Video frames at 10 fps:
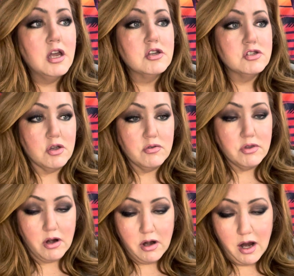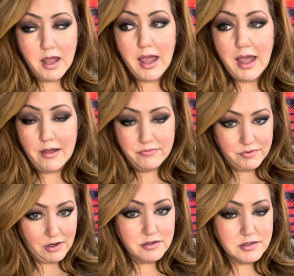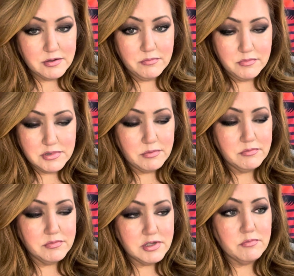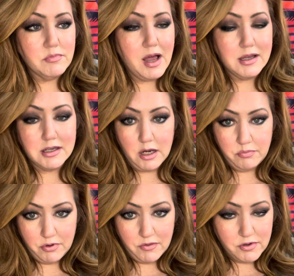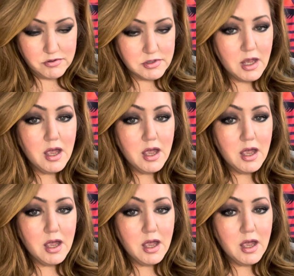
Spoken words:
So I have some holiday previews,